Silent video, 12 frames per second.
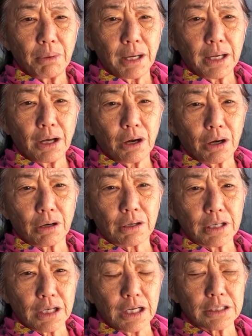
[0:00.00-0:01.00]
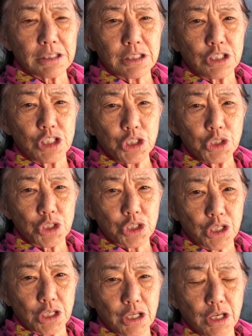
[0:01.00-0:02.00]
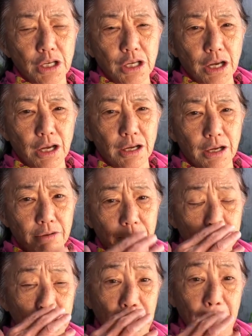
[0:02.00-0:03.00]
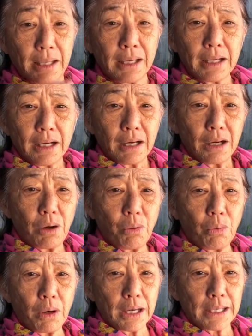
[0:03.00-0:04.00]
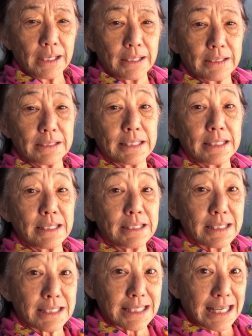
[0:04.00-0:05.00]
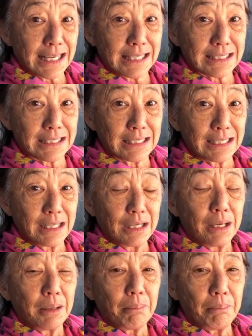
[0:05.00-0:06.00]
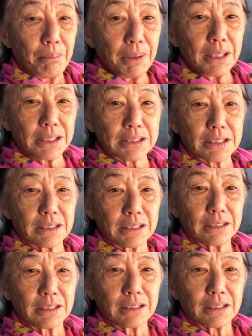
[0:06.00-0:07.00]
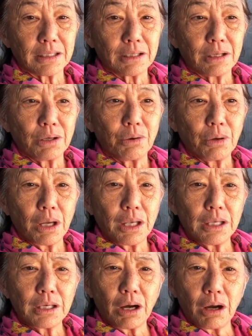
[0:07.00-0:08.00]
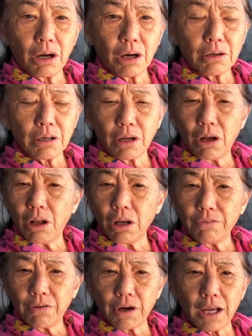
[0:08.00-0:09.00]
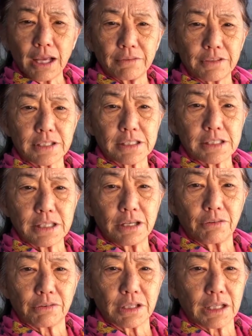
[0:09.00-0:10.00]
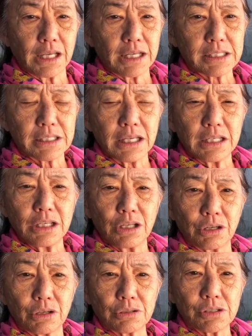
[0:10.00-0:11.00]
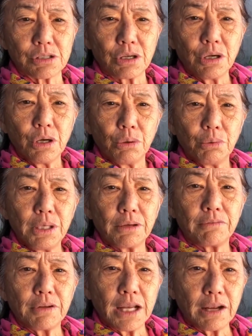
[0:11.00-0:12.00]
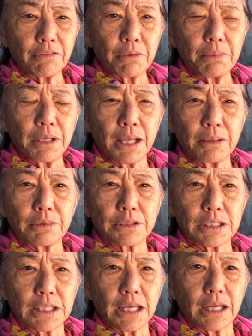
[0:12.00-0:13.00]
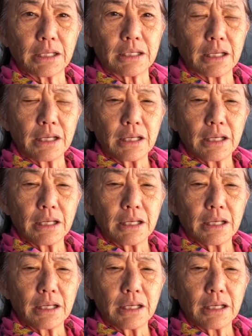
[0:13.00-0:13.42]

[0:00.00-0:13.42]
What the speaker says: by our Constitution of the Hawaiian state. But in all of our advocacy over the last 10 years, we have never been able to get